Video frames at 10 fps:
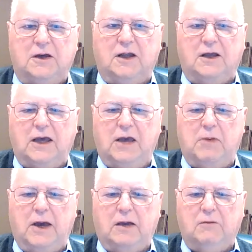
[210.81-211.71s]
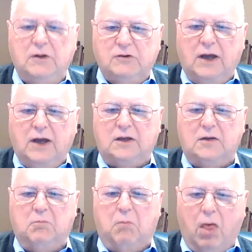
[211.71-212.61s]
And it came back
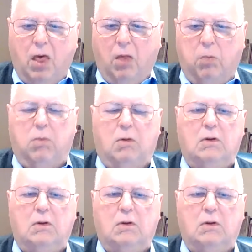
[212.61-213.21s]
rejected. Boop.